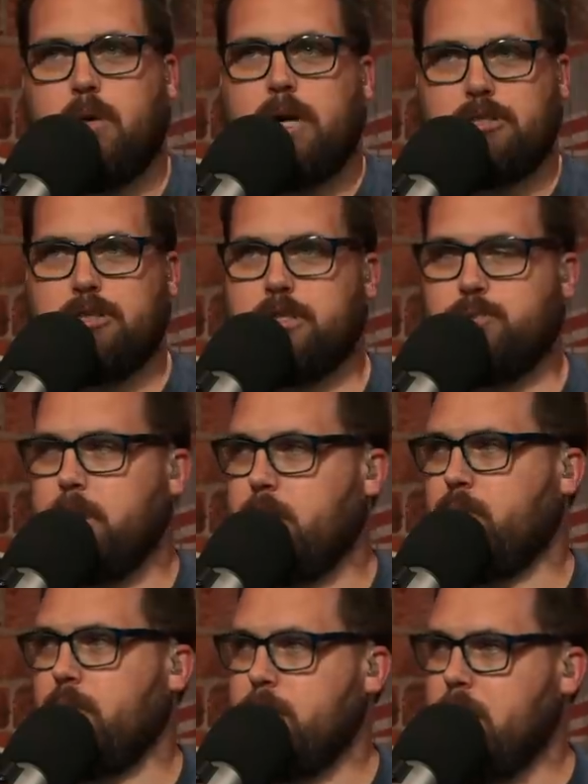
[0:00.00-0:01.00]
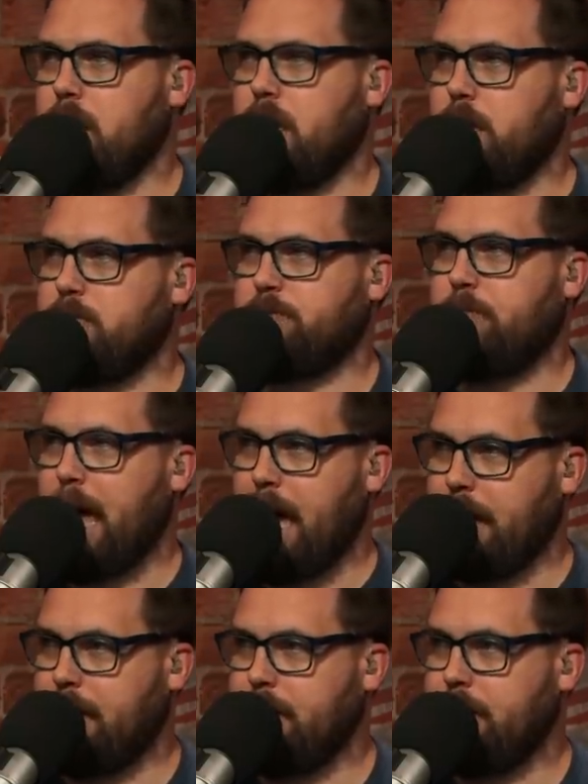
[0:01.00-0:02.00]
the question is, when Kareem Hunt comes
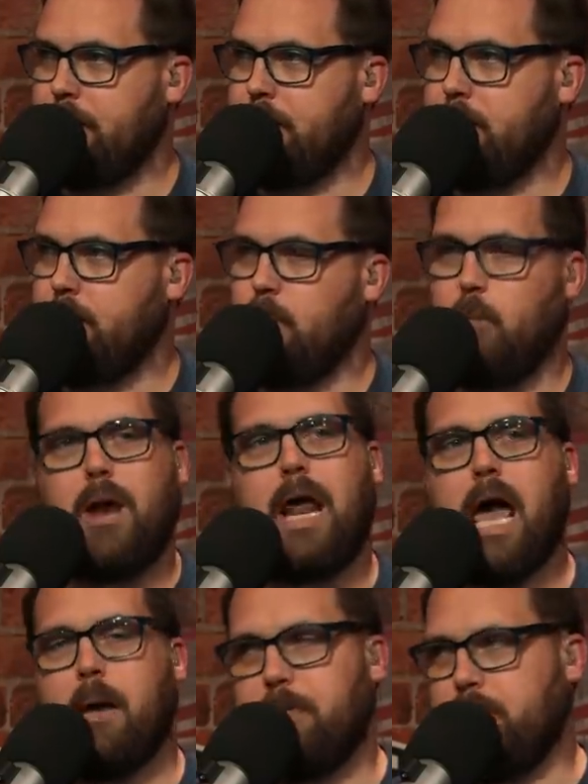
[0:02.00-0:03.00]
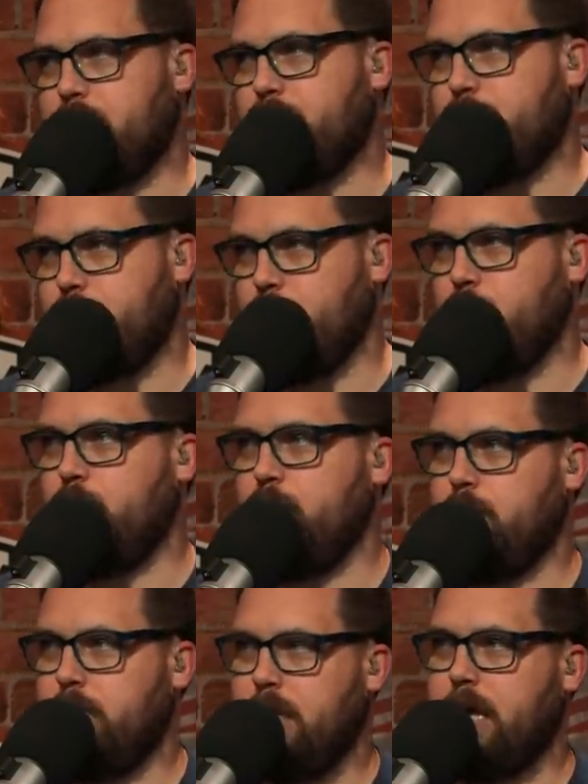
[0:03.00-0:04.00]
back, what happens
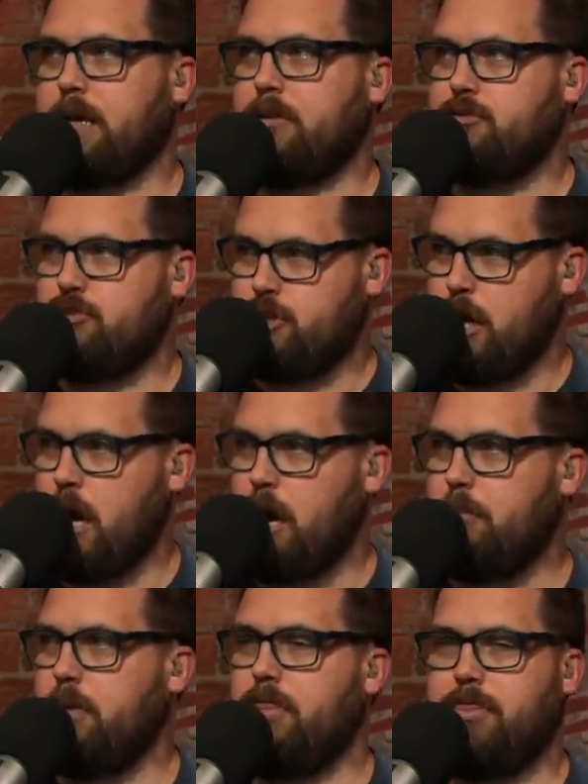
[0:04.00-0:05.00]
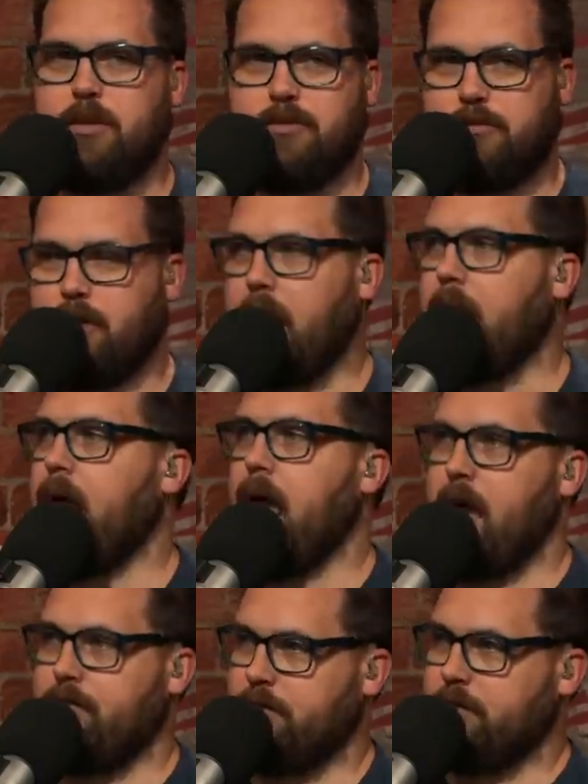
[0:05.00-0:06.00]
to Nick Chubb the second
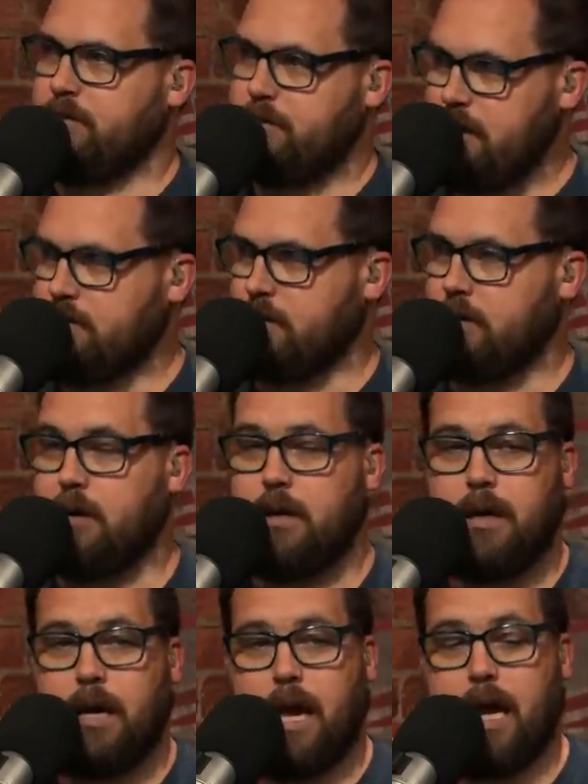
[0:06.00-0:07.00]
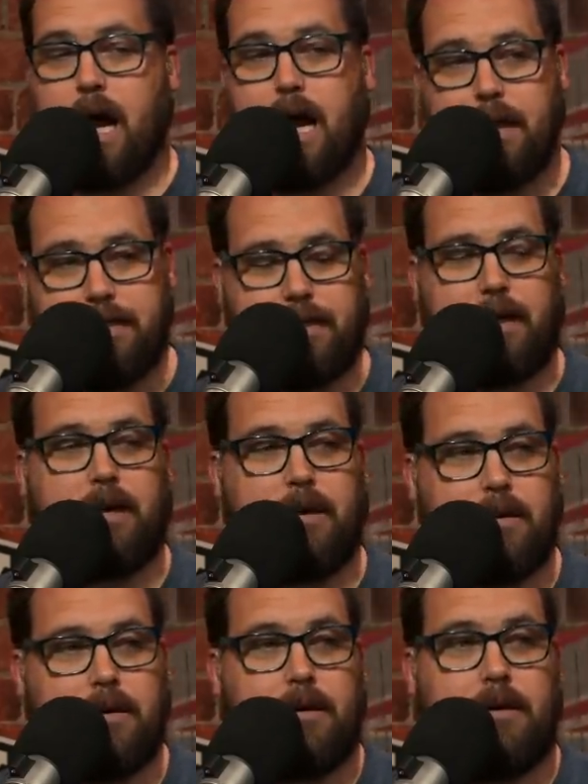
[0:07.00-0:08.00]
half of the season? And I
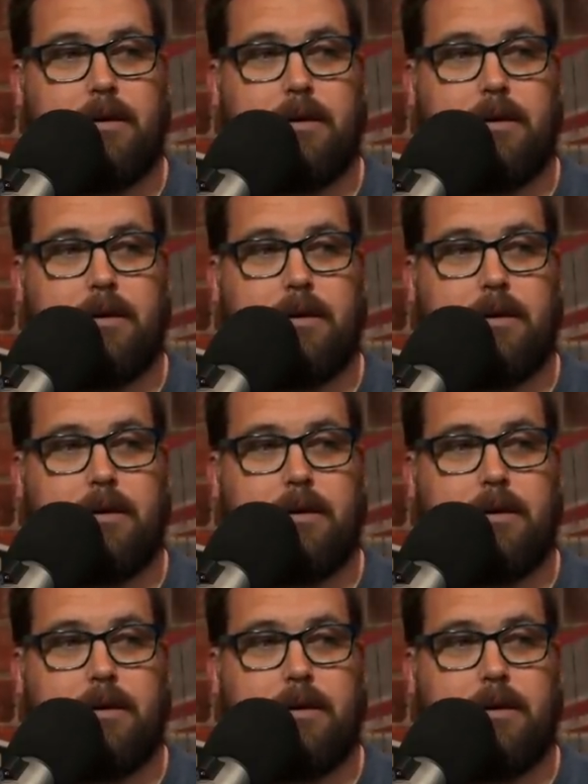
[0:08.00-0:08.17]
think